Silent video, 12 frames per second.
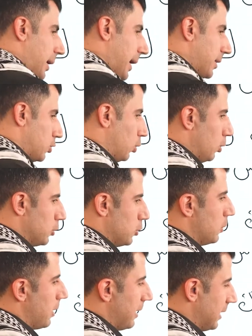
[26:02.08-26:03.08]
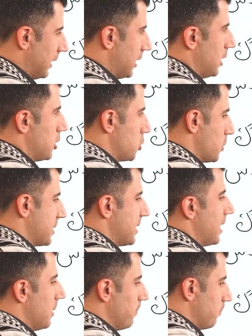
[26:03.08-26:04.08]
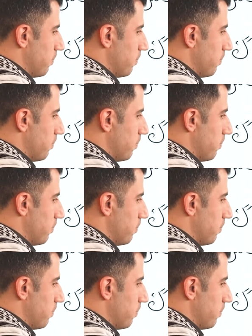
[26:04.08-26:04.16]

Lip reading: I told you in Kurdish we say